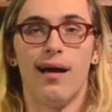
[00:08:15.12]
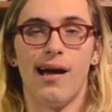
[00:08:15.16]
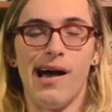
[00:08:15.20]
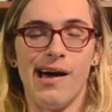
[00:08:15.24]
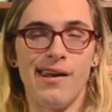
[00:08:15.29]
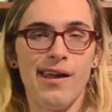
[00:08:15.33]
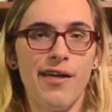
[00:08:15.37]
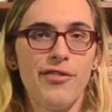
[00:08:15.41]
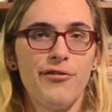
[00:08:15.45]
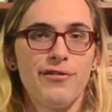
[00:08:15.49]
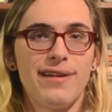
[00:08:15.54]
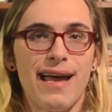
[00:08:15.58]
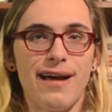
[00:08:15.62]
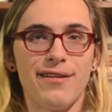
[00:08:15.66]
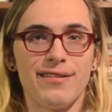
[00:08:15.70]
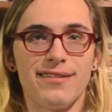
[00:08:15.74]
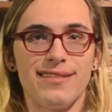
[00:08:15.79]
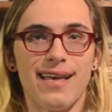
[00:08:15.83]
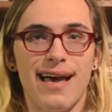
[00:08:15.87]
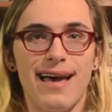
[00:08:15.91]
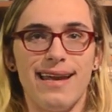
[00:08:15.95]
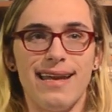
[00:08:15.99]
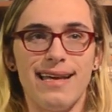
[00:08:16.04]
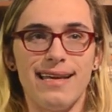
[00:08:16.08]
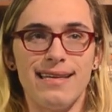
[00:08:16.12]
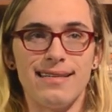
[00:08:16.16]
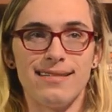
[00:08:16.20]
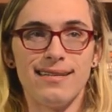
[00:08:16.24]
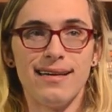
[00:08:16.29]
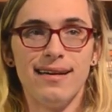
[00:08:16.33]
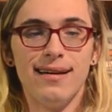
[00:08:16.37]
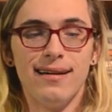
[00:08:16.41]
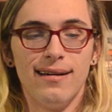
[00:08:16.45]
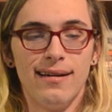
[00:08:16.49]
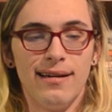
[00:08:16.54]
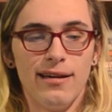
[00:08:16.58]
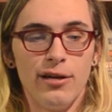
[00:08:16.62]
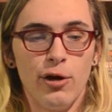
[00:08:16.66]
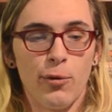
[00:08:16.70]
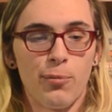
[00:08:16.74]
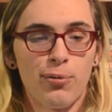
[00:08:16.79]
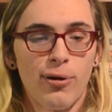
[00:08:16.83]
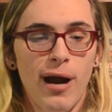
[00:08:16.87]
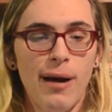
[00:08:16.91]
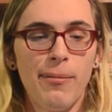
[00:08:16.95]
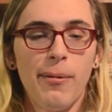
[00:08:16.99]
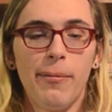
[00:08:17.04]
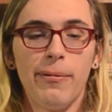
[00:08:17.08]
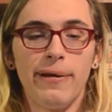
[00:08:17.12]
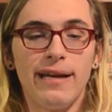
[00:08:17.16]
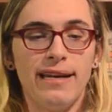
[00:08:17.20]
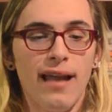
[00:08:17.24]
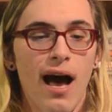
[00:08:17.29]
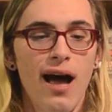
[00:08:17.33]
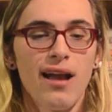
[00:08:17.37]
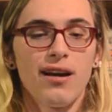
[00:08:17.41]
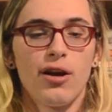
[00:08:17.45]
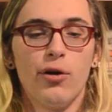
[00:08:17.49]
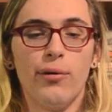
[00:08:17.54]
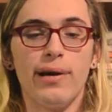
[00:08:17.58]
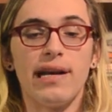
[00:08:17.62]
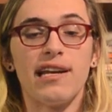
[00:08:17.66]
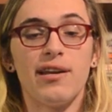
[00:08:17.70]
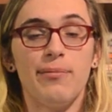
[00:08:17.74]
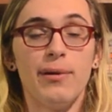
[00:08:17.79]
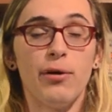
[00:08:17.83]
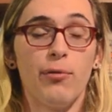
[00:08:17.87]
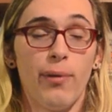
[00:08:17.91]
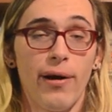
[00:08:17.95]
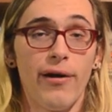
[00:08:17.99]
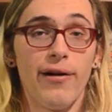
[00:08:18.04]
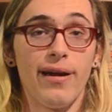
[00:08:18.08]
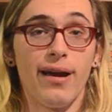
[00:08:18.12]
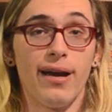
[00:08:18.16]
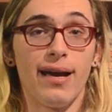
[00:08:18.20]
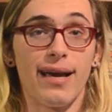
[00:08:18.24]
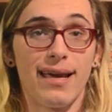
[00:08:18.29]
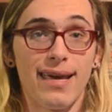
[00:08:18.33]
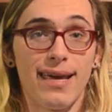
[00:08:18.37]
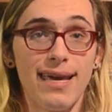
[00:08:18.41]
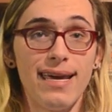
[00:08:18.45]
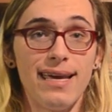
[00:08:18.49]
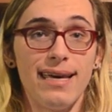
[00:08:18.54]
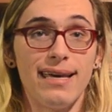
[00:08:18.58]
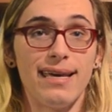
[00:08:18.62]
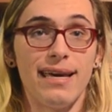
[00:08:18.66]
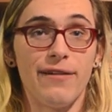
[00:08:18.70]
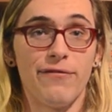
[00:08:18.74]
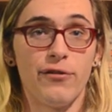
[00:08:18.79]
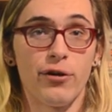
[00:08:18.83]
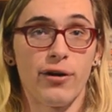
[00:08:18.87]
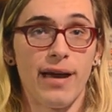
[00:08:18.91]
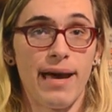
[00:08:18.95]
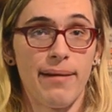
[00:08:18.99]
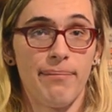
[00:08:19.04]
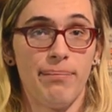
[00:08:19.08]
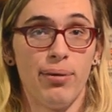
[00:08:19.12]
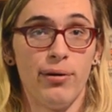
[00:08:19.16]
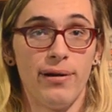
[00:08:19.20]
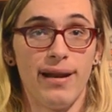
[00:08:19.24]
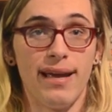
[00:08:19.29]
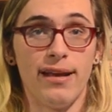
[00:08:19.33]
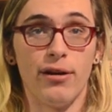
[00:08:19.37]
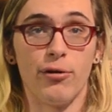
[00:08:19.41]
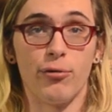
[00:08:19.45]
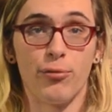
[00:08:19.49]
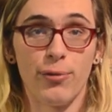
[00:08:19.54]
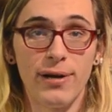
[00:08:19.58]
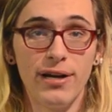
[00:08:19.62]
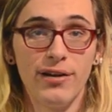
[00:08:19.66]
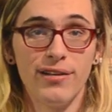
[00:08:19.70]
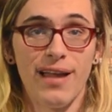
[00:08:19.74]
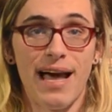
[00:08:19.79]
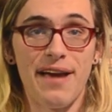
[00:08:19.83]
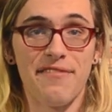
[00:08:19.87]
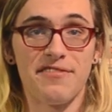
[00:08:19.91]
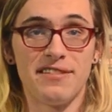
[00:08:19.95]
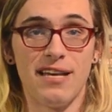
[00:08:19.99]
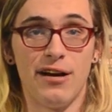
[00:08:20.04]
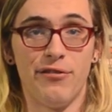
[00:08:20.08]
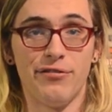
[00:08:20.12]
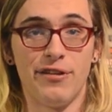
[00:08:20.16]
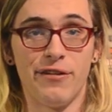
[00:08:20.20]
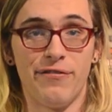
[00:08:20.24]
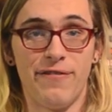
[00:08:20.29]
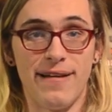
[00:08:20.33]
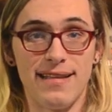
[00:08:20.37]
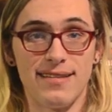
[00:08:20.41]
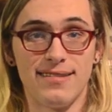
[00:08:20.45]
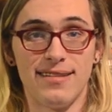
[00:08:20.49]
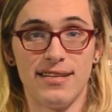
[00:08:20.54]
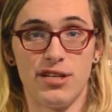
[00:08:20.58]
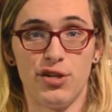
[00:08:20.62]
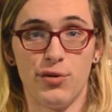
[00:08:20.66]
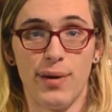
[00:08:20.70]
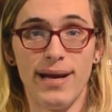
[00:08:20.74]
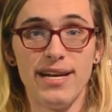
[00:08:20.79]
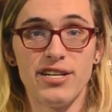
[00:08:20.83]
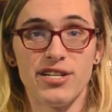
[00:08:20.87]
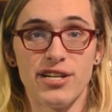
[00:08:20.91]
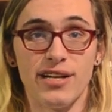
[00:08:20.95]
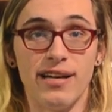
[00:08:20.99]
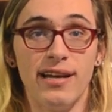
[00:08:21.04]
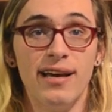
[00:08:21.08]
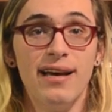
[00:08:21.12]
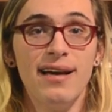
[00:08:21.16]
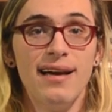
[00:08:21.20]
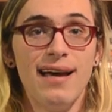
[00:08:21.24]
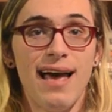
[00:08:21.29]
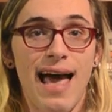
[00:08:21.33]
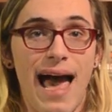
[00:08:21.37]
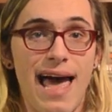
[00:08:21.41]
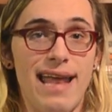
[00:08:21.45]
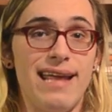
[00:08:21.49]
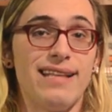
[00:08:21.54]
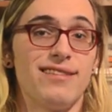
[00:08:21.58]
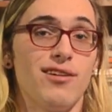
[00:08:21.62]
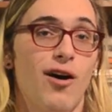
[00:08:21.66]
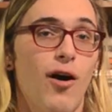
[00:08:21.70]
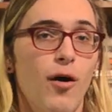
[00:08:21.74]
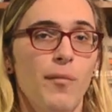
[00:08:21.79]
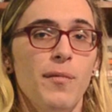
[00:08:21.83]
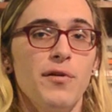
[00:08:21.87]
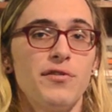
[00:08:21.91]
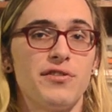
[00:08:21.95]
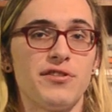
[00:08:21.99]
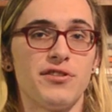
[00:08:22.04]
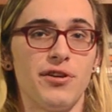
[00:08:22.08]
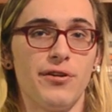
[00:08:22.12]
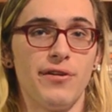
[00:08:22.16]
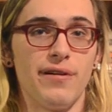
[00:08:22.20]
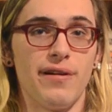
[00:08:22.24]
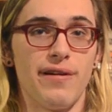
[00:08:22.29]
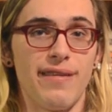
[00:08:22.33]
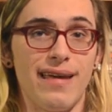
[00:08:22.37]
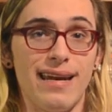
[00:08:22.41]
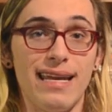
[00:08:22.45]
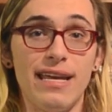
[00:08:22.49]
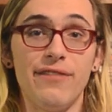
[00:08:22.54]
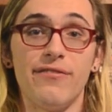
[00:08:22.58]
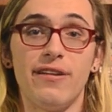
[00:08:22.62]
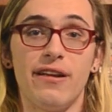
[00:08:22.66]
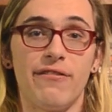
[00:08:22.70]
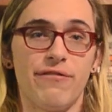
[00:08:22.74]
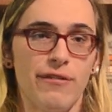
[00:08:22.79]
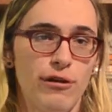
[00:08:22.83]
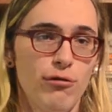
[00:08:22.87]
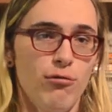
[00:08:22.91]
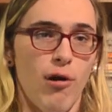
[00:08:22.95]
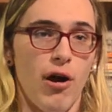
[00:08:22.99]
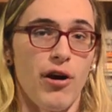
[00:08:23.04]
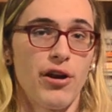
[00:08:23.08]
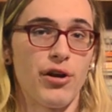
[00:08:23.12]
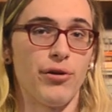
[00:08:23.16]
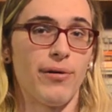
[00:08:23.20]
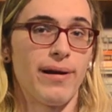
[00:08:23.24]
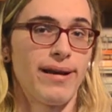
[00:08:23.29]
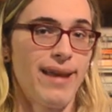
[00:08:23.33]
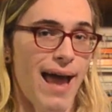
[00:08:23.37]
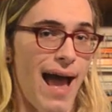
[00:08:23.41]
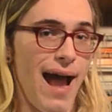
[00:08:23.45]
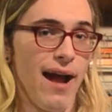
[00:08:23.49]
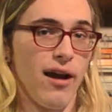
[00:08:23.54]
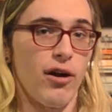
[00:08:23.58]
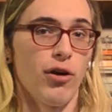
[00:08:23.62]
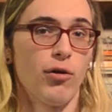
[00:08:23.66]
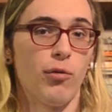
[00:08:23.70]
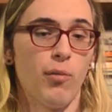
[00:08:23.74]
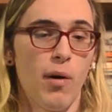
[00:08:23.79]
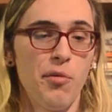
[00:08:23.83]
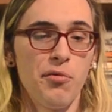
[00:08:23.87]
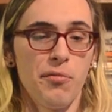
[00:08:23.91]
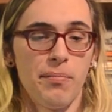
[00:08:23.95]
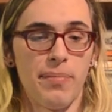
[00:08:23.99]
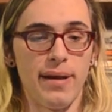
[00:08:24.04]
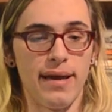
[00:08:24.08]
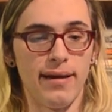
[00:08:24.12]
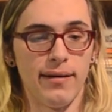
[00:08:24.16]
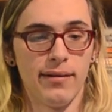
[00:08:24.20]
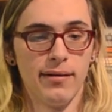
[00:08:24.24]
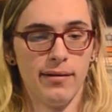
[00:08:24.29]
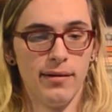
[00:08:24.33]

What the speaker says: Another downside is, you're probably not going to be wearing a gi if you get put in a real-life self-defense situation, and it's almost certain that even if you are, your attacker won't be.